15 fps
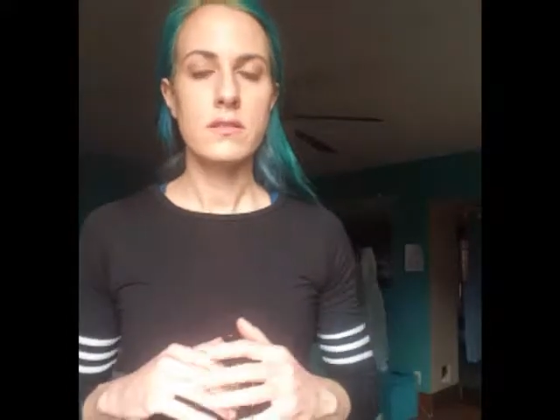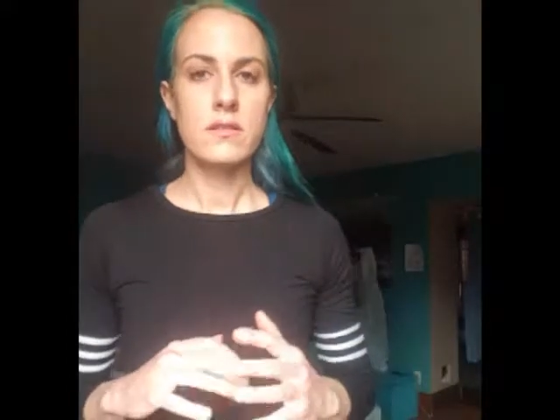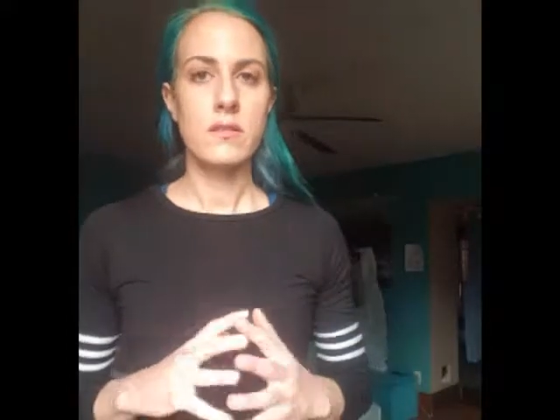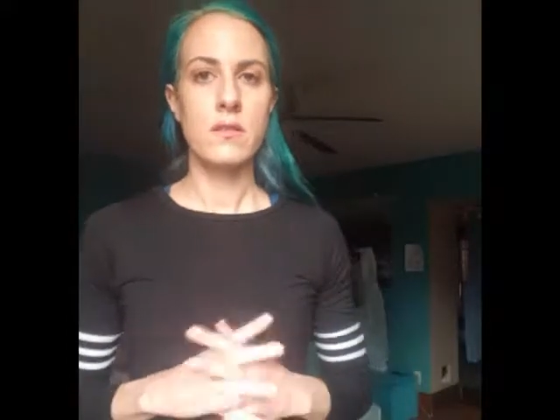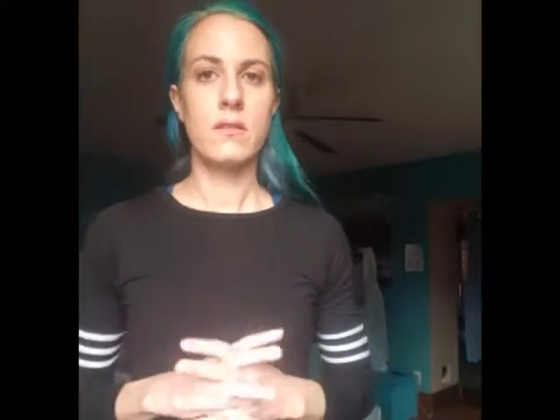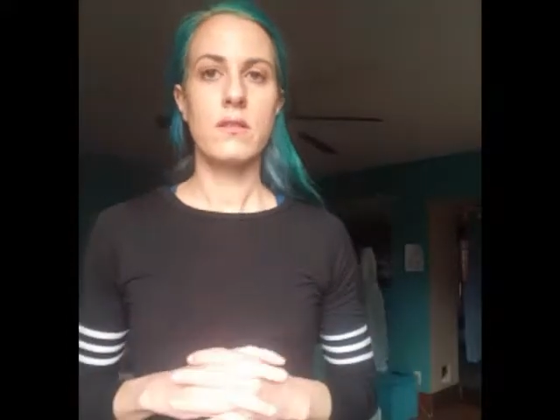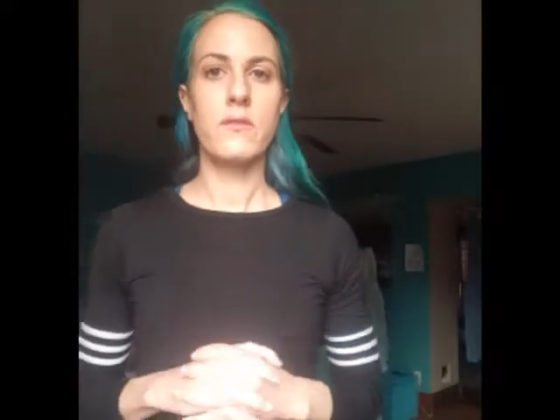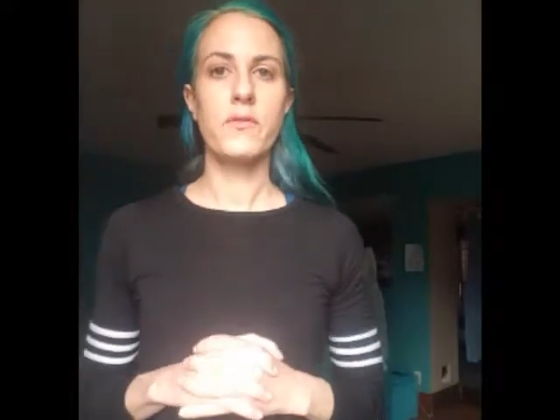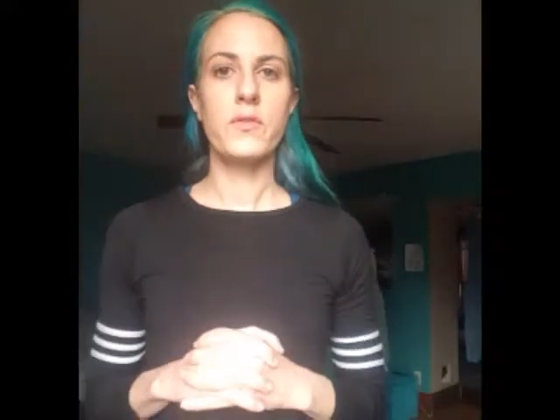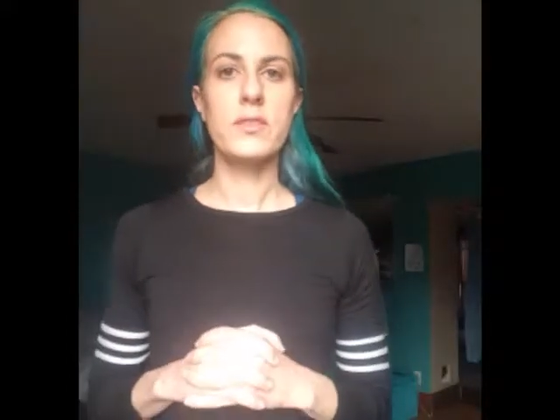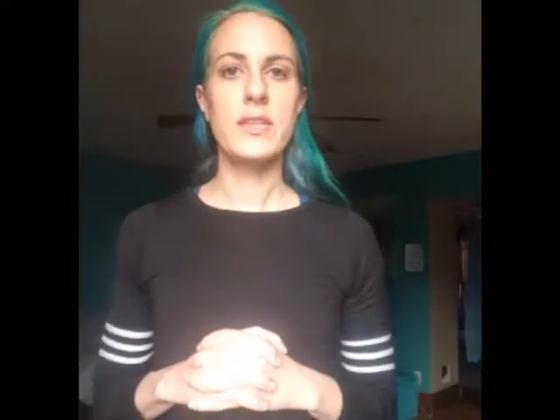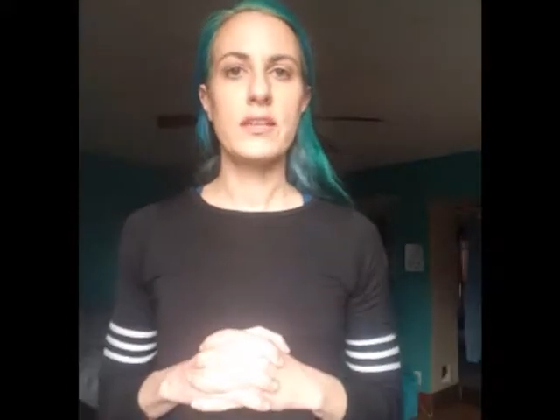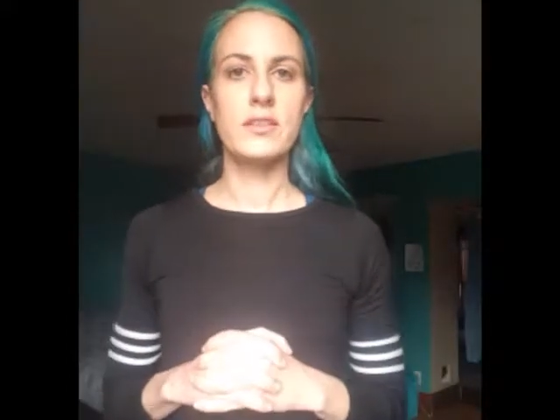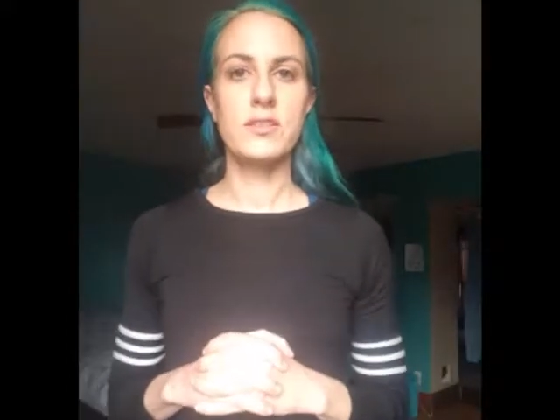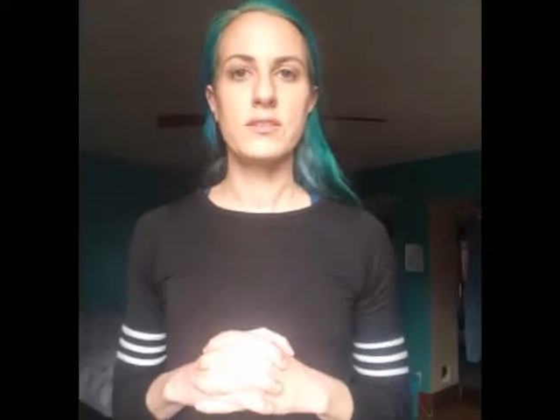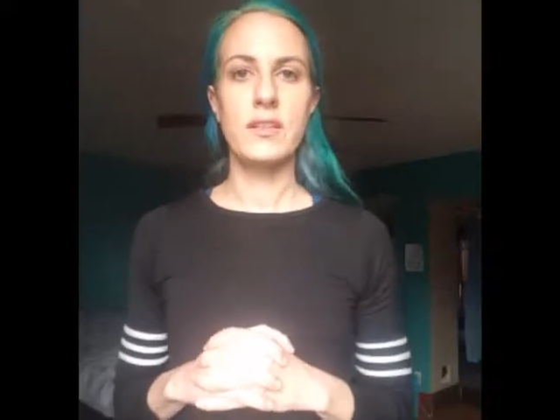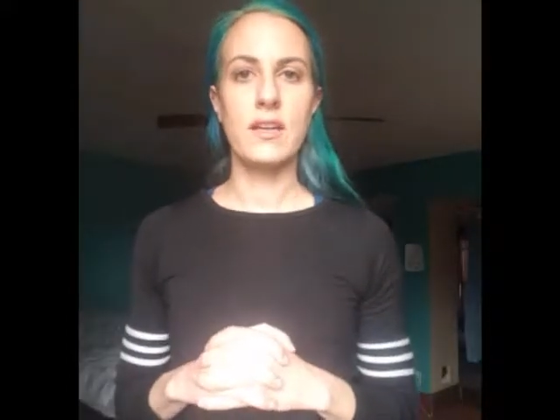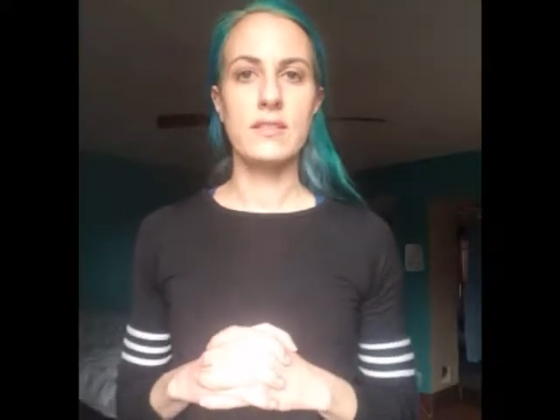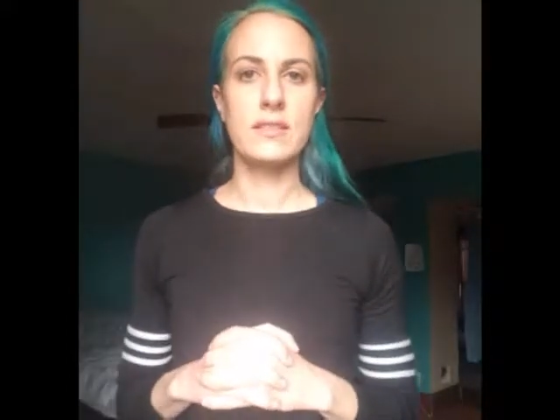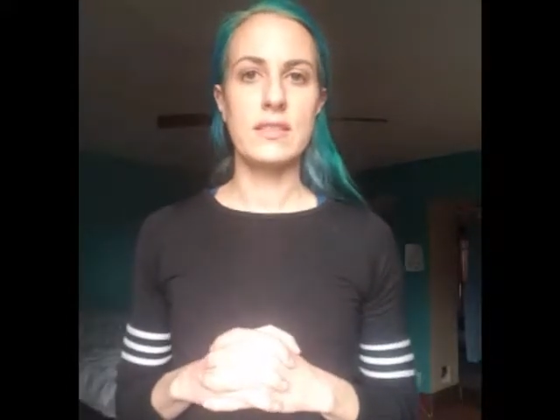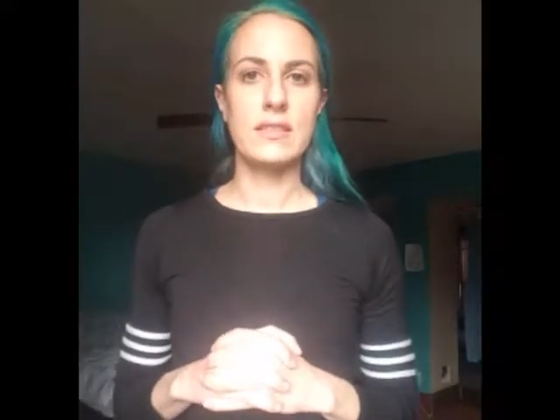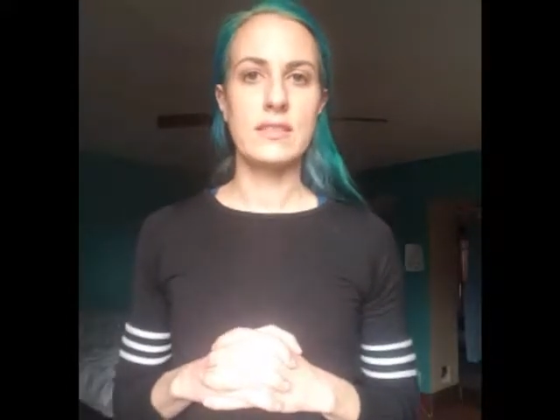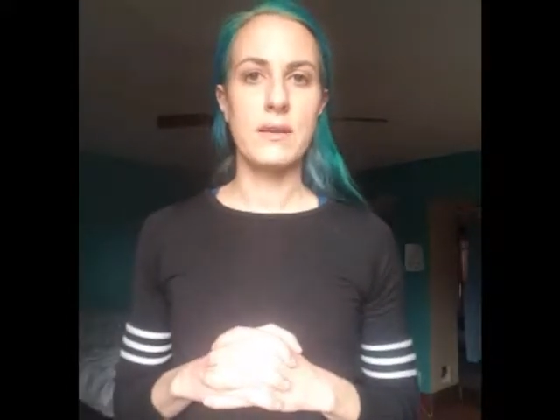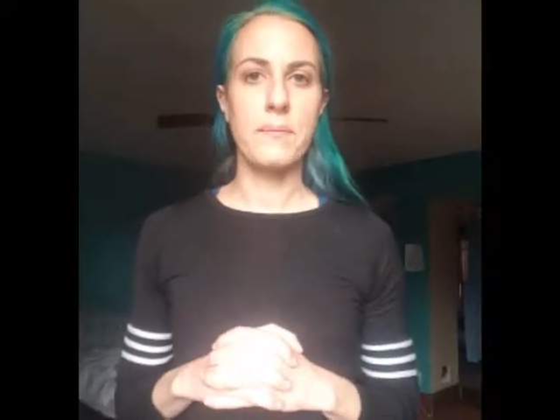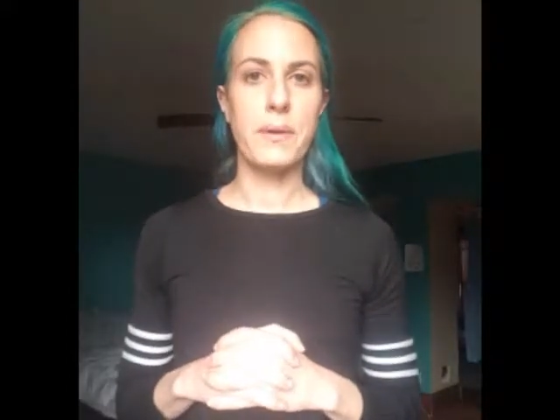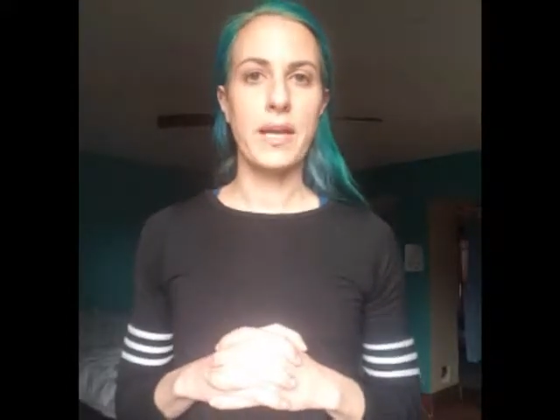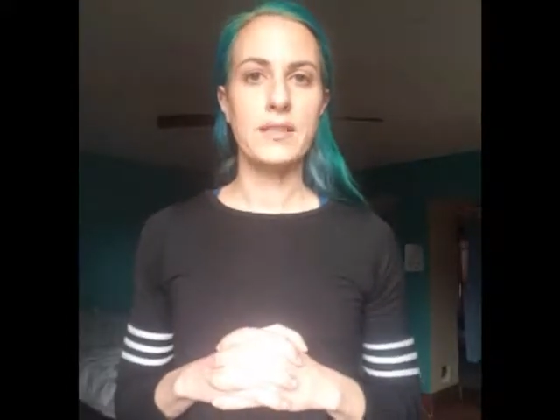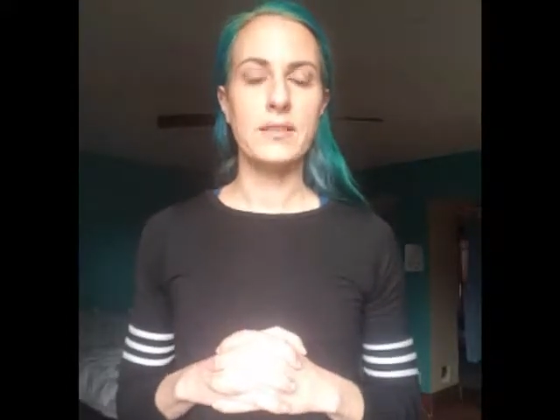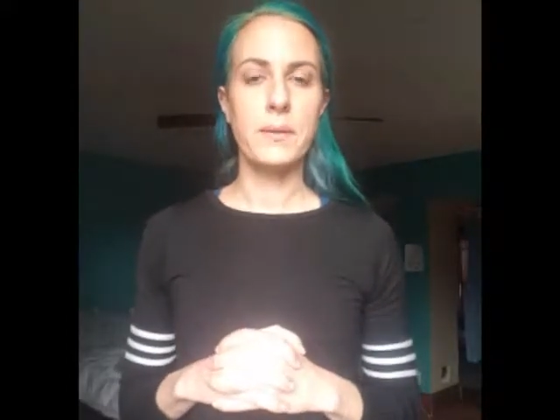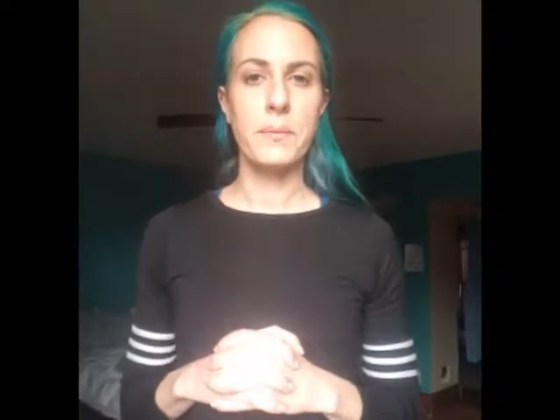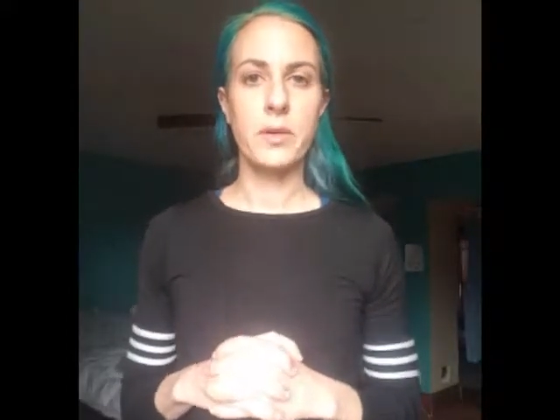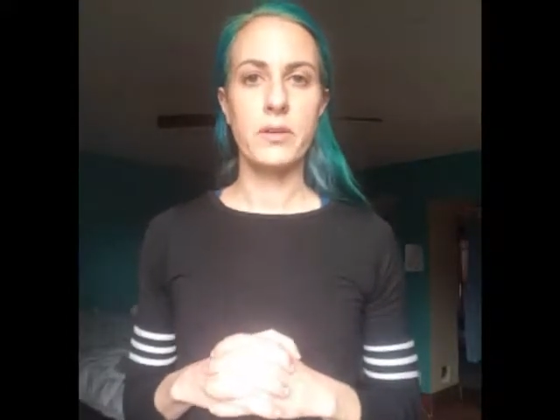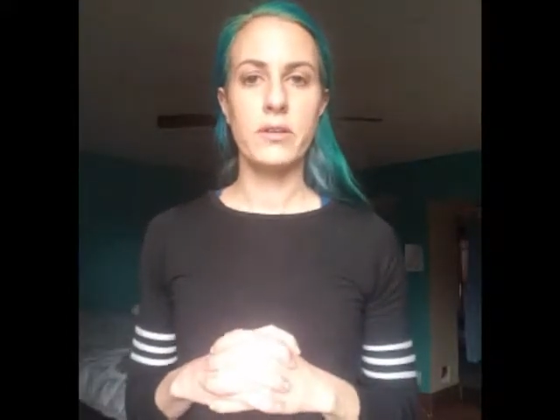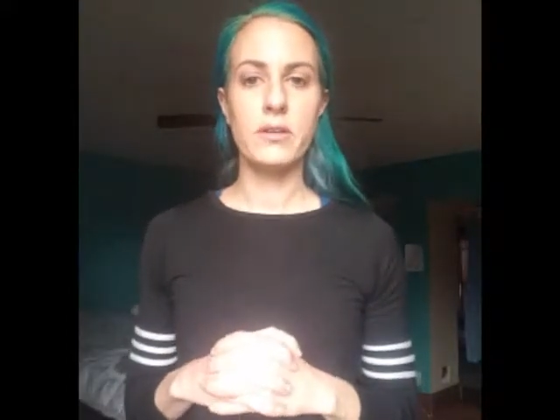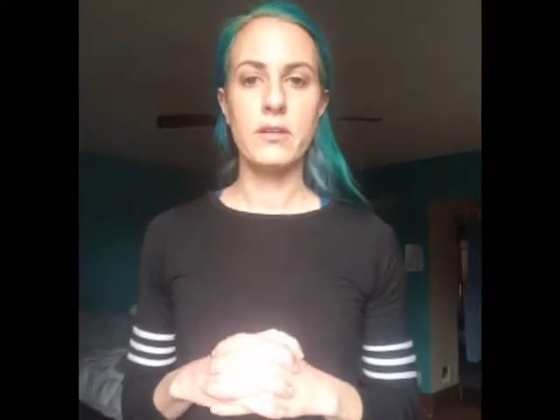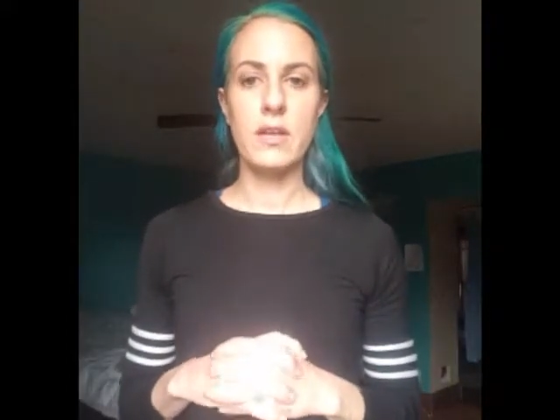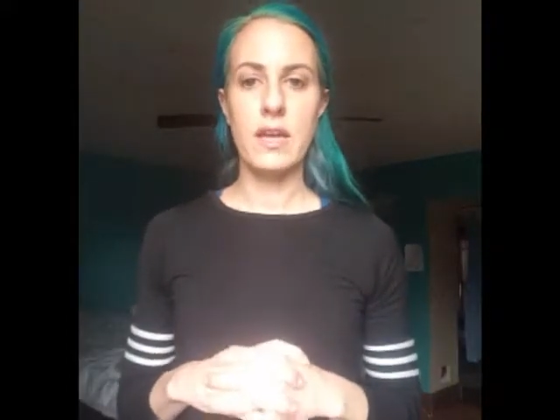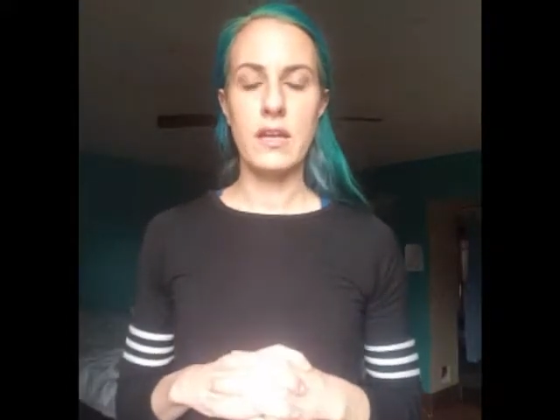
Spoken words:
So the first exercise is a bicep curl,